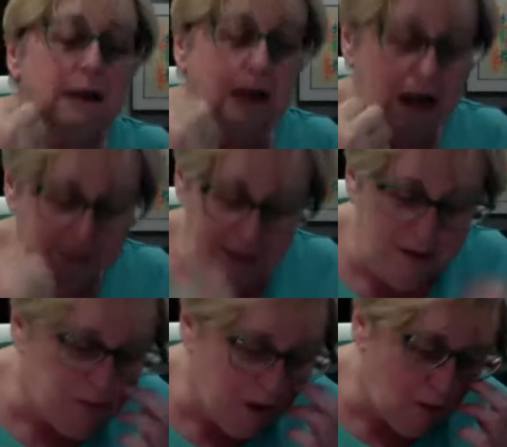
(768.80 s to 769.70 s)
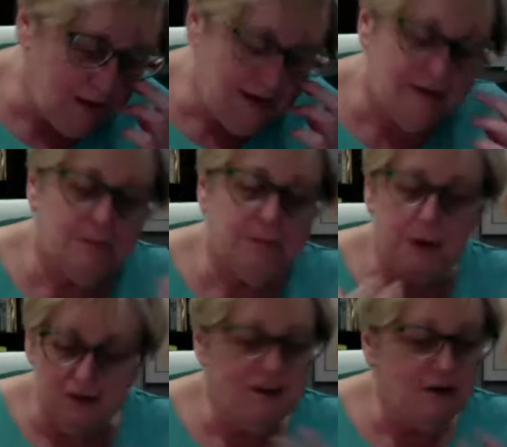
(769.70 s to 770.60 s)
I'll keep going,
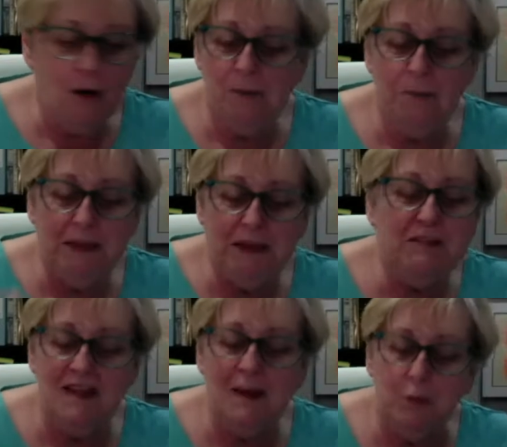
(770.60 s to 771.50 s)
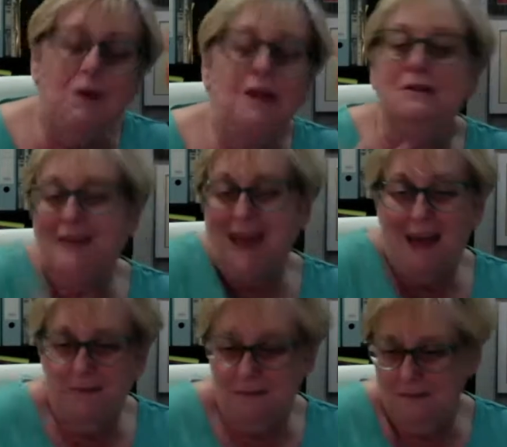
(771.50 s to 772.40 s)
plodding on, because I will
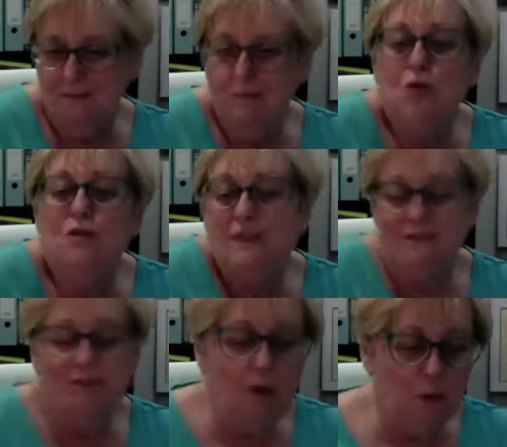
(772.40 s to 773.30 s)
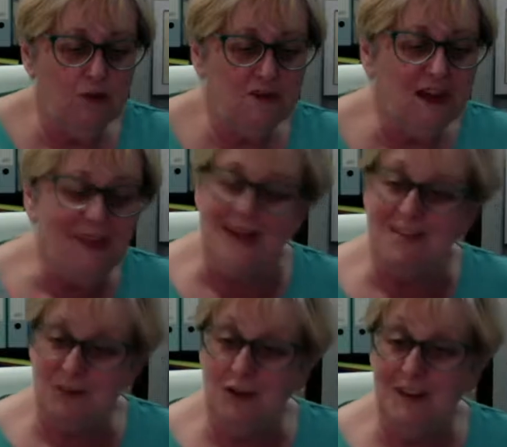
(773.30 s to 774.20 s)
get moving forward. And then
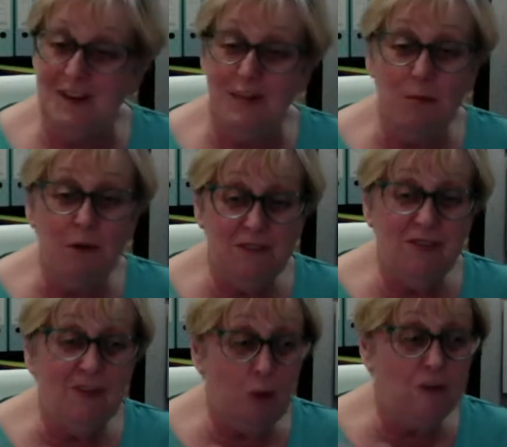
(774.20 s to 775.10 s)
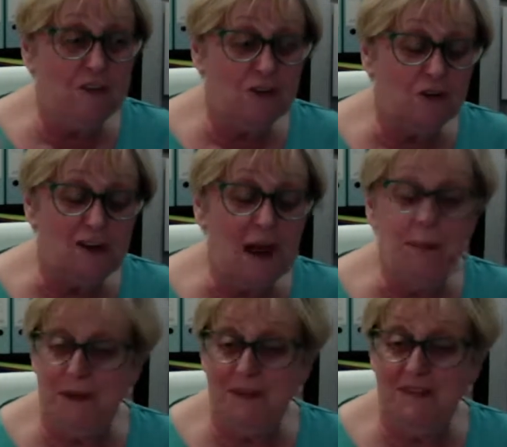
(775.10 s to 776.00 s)
suddenly the moving forward stuff
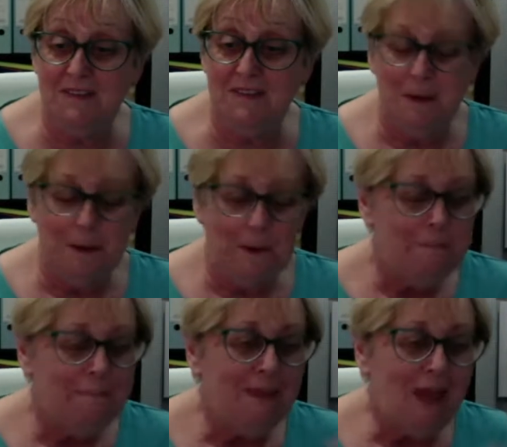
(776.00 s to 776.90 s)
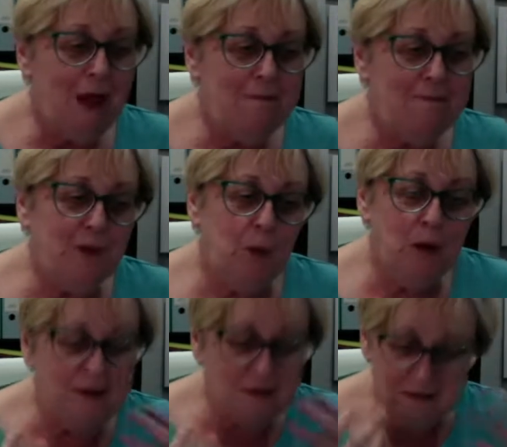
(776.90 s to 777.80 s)
happens.
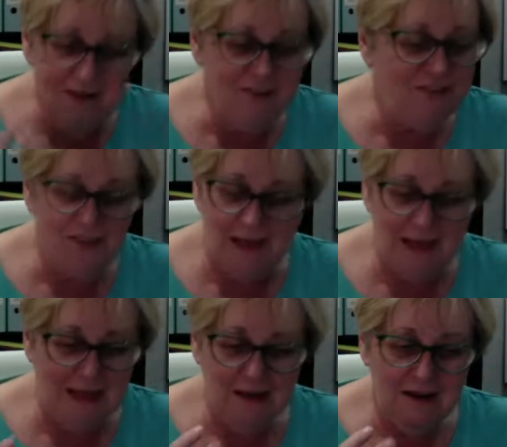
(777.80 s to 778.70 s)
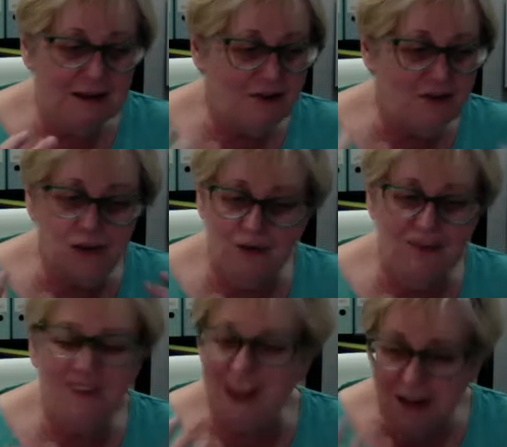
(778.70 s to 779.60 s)
When you live in an
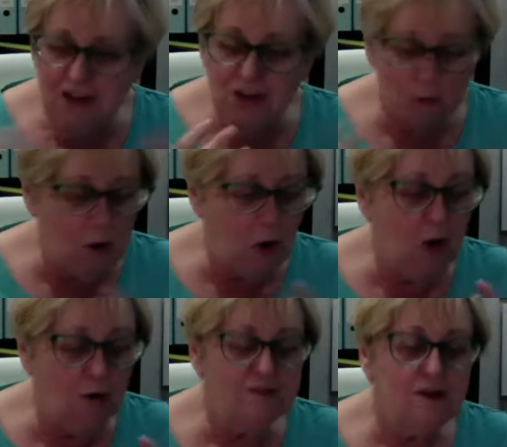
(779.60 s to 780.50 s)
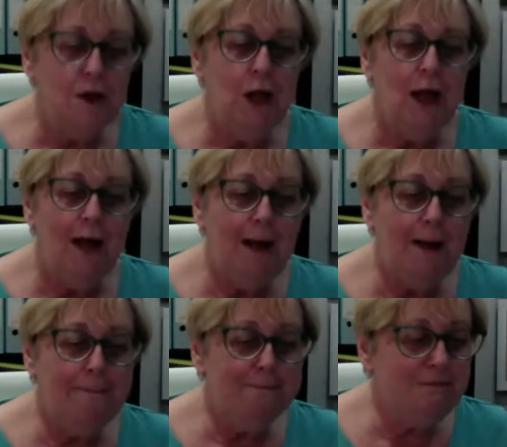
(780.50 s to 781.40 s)
intuitive energy world,
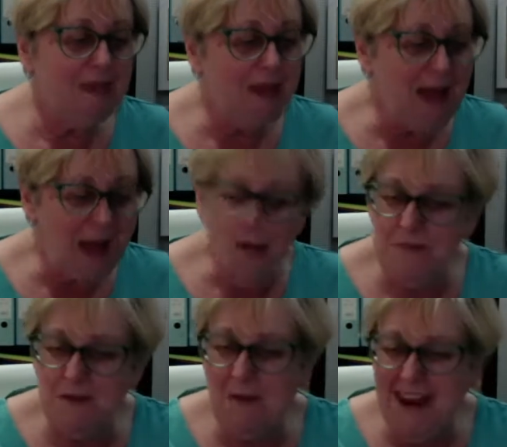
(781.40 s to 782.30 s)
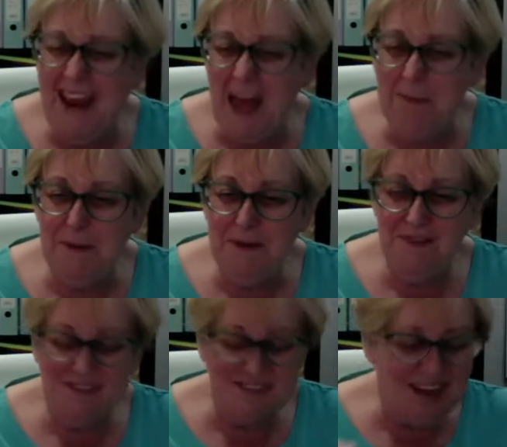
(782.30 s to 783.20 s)
it happens when it
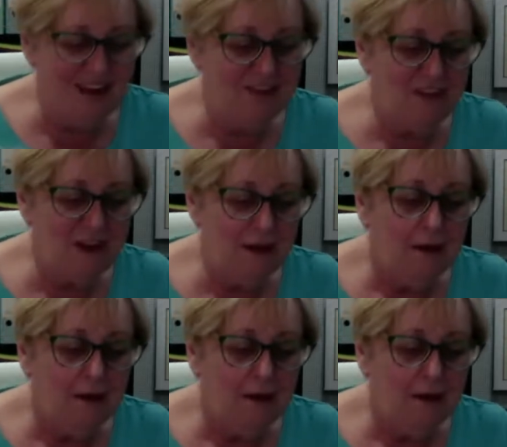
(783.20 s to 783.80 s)
happens, kind of thing,